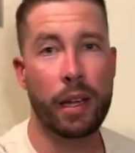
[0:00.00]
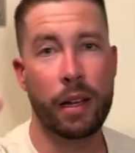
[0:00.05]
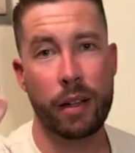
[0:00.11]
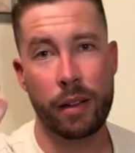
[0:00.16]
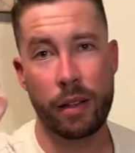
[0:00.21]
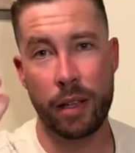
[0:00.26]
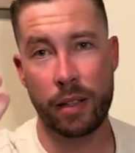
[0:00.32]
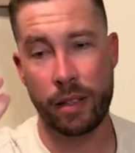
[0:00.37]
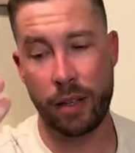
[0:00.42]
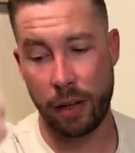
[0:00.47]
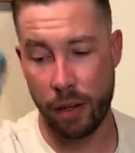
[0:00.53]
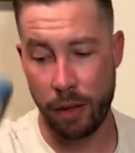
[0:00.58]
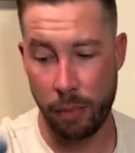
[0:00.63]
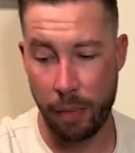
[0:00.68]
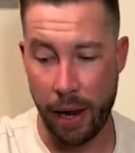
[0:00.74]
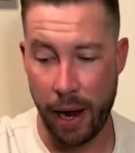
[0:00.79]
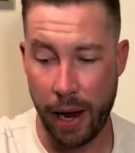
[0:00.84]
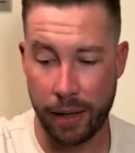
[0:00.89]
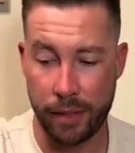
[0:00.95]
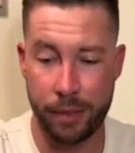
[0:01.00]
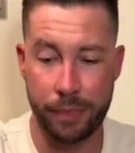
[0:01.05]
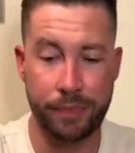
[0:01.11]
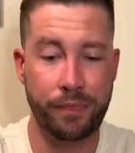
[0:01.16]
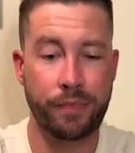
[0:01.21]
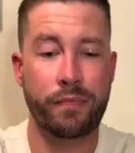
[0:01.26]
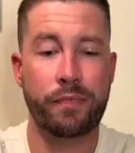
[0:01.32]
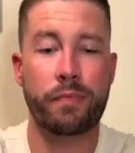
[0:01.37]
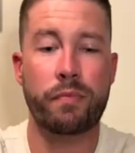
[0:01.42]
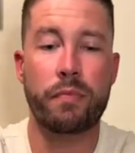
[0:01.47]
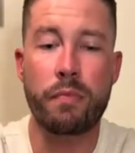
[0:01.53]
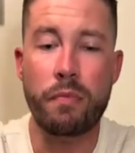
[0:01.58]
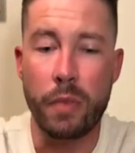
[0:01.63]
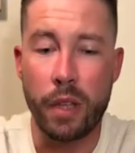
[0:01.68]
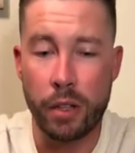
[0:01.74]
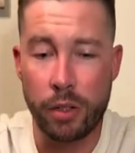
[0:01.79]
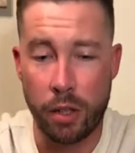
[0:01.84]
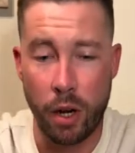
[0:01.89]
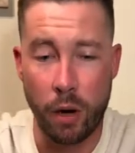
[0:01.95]
let's get into the packs.
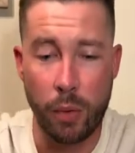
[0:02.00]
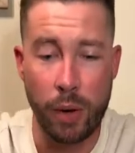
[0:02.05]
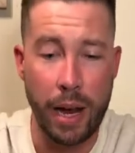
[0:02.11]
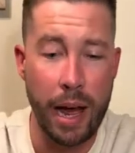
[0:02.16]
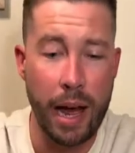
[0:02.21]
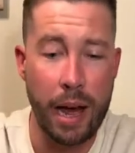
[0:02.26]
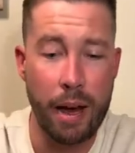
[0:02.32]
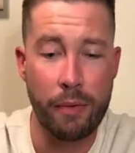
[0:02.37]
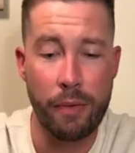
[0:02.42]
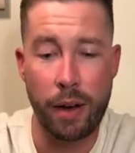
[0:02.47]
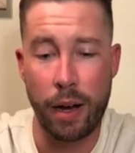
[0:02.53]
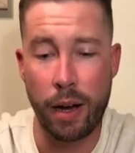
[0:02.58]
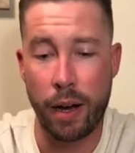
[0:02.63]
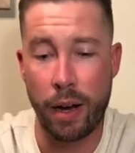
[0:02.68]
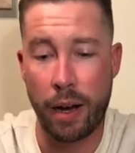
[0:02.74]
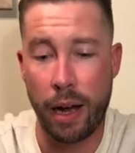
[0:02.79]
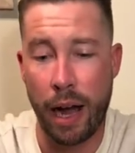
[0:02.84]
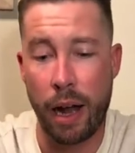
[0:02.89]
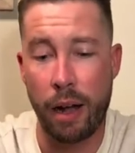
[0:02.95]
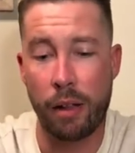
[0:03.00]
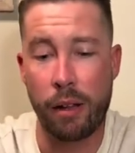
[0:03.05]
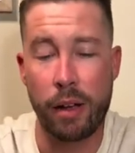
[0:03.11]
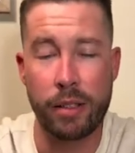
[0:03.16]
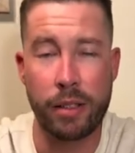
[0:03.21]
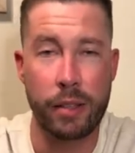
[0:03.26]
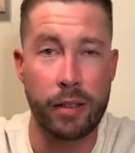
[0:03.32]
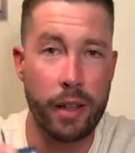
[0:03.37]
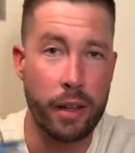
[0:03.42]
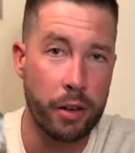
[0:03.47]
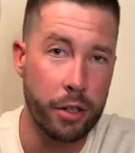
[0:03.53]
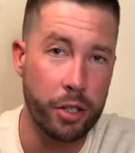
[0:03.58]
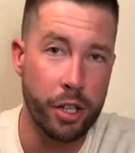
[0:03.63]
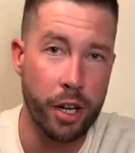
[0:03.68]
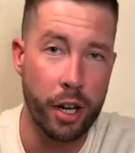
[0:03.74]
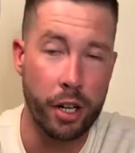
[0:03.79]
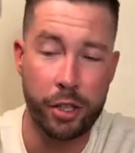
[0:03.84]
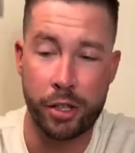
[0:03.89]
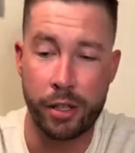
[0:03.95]
So we have Outlaws at Thunder
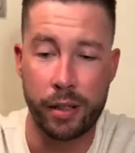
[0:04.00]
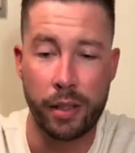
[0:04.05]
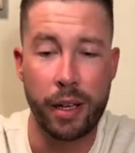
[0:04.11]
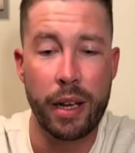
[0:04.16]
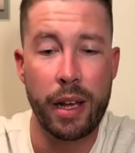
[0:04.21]
Junction.